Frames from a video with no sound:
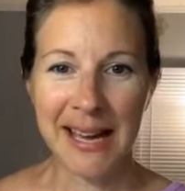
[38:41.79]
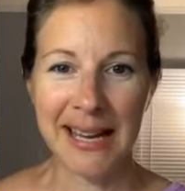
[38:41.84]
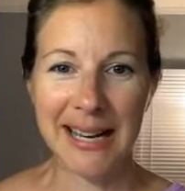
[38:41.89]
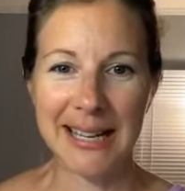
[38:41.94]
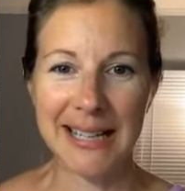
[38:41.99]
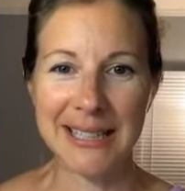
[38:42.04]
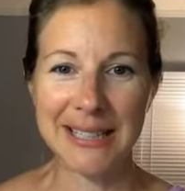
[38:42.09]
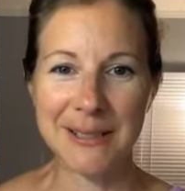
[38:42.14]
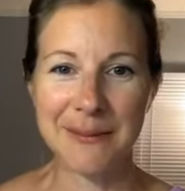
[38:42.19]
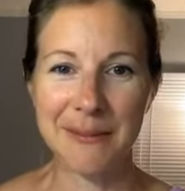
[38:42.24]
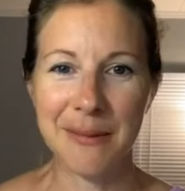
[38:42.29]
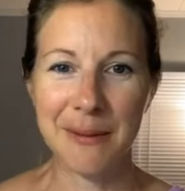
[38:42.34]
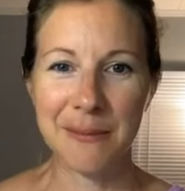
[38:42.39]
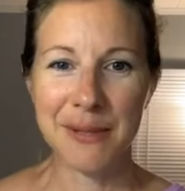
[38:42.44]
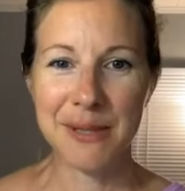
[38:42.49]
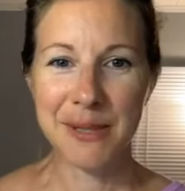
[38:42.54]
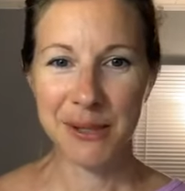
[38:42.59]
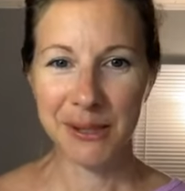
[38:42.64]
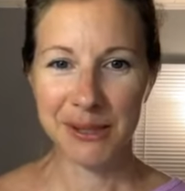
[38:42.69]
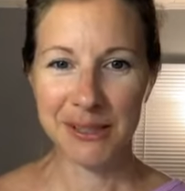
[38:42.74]
I'm
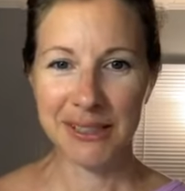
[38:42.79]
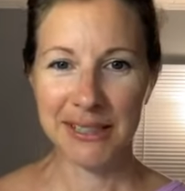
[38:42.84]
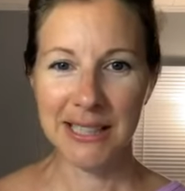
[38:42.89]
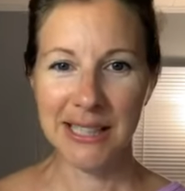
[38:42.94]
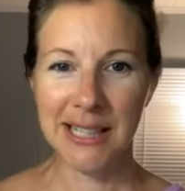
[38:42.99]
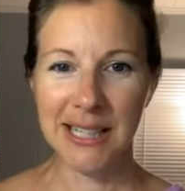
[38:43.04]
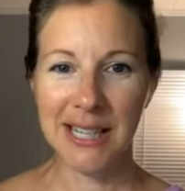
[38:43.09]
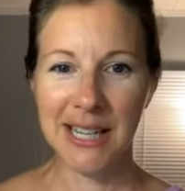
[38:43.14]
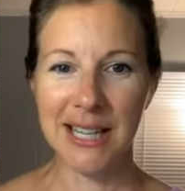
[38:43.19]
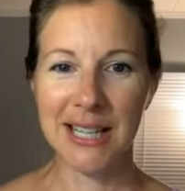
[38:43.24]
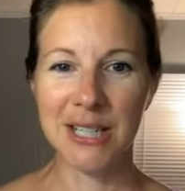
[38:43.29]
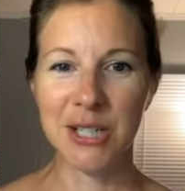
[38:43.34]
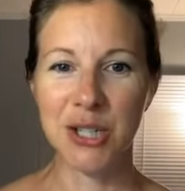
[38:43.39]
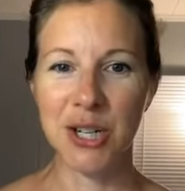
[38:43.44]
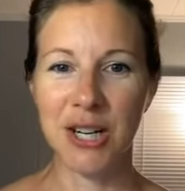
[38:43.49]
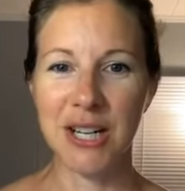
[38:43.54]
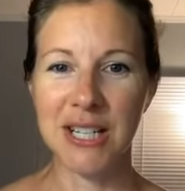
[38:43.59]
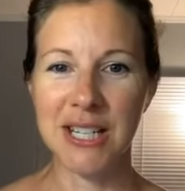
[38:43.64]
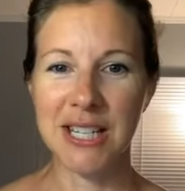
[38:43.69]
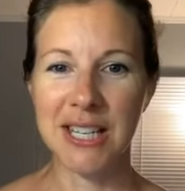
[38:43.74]
certainly
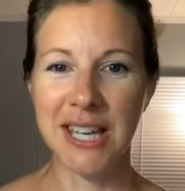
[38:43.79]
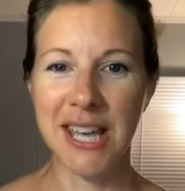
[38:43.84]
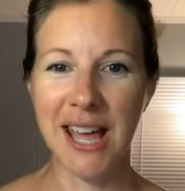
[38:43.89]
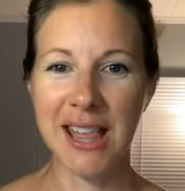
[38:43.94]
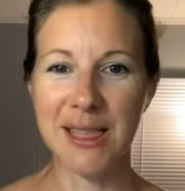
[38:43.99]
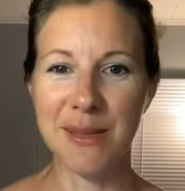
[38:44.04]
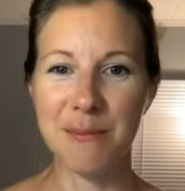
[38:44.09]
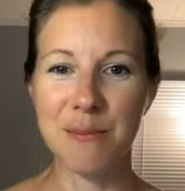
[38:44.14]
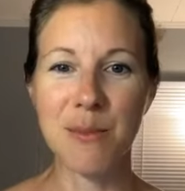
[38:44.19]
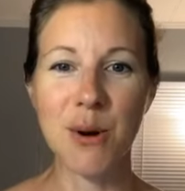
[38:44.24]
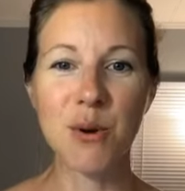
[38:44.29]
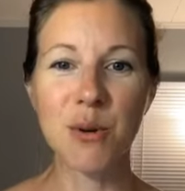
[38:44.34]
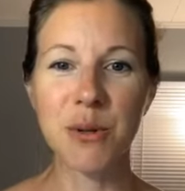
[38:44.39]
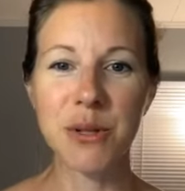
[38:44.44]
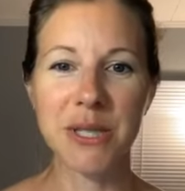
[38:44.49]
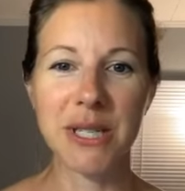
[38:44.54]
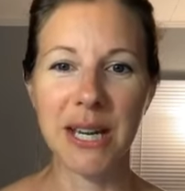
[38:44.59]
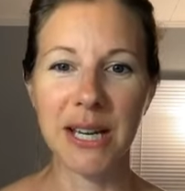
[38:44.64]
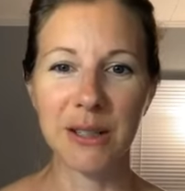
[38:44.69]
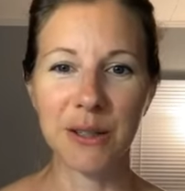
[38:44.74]
trying to get the
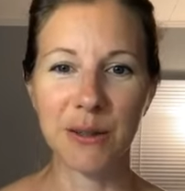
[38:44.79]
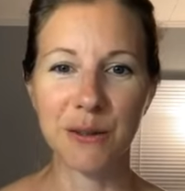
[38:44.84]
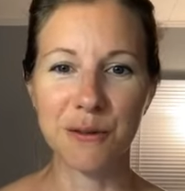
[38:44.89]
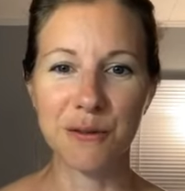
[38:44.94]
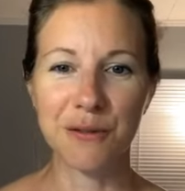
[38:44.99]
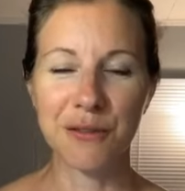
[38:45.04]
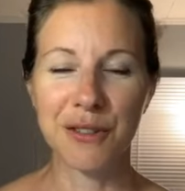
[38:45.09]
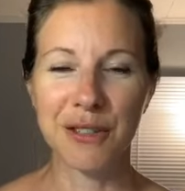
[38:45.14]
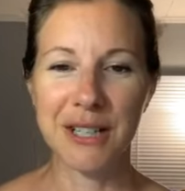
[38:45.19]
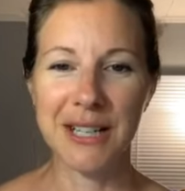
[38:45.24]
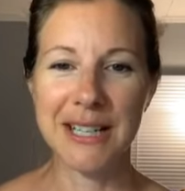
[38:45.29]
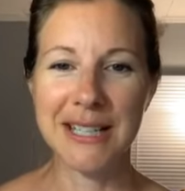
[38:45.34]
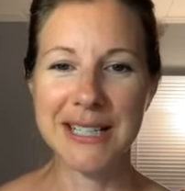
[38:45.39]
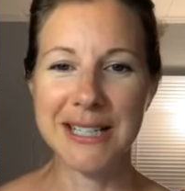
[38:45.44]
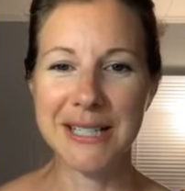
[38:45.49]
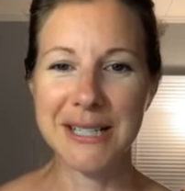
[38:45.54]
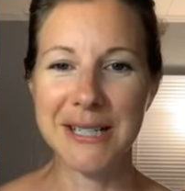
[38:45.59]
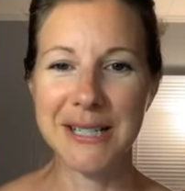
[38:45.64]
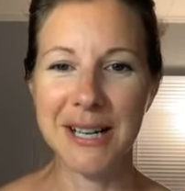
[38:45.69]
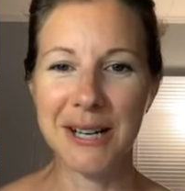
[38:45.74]
most out of
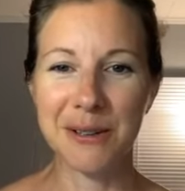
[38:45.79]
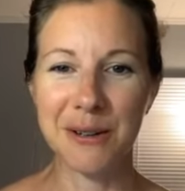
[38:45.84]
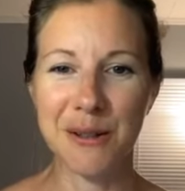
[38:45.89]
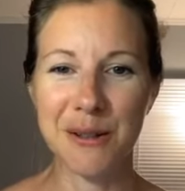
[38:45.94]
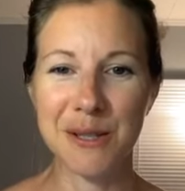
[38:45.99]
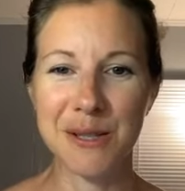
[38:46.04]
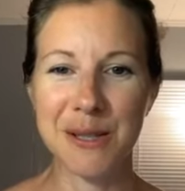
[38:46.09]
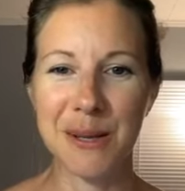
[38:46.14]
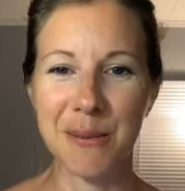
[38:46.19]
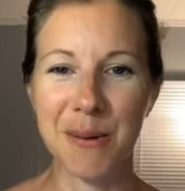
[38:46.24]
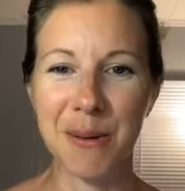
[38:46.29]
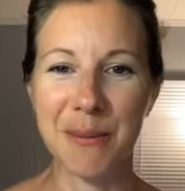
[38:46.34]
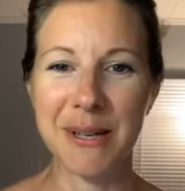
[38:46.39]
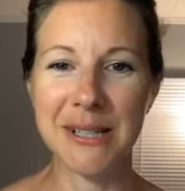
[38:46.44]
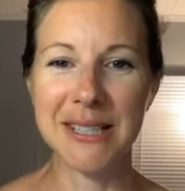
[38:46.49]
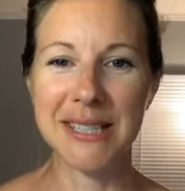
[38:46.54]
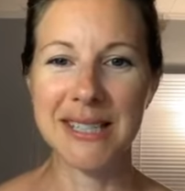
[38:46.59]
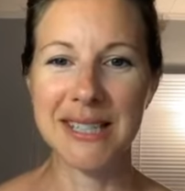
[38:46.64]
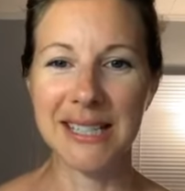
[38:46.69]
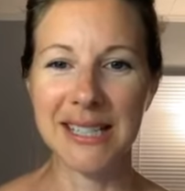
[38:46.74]
the summer
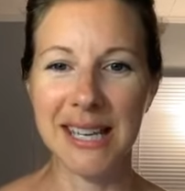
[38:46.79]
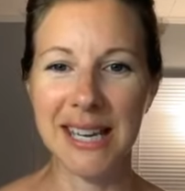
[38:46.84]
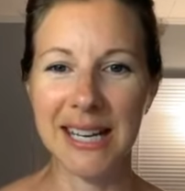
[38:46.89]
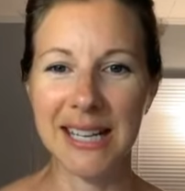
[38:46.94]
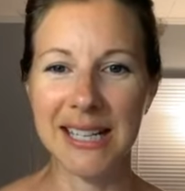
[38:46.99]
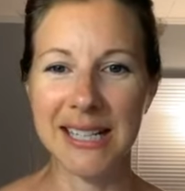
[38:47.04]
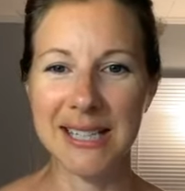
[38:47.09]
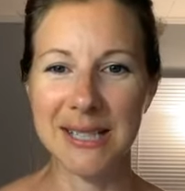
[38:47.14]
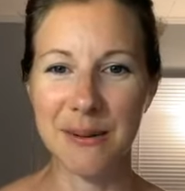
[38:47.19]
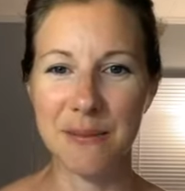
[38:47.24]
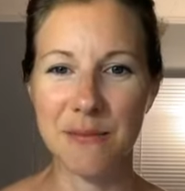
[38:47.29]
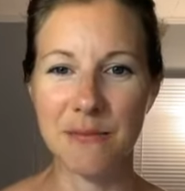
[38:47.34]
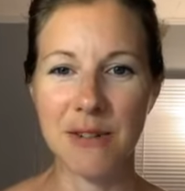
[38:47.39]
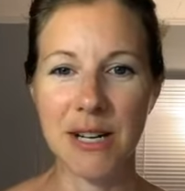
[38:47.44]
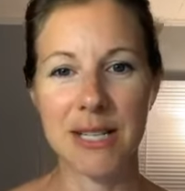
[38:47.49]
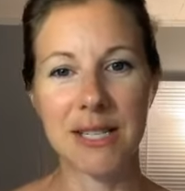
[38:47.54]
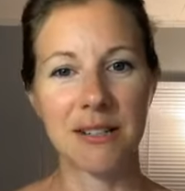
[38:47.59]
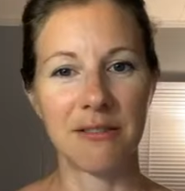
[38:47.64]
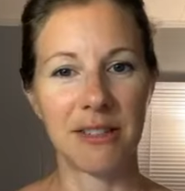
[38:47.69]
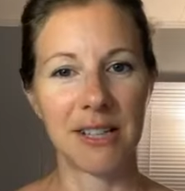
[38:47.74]
months and getting some
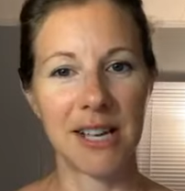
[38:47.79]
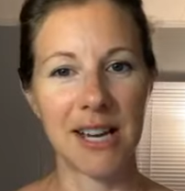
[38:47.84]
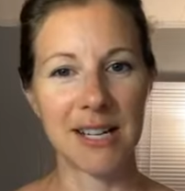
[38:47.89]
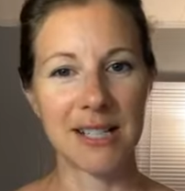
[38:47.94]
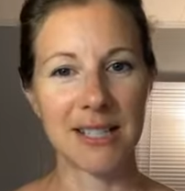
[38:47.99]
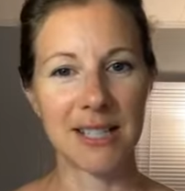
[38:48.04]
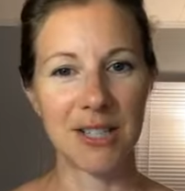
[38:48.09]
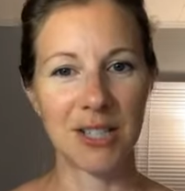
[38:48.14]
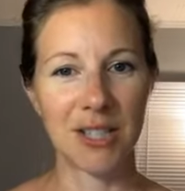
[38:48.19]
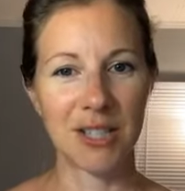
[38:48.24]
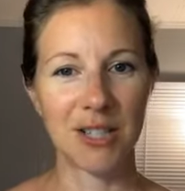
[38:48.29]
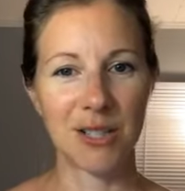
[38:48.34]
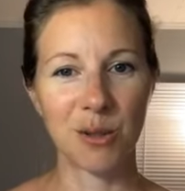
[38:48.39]
rest and relaxation.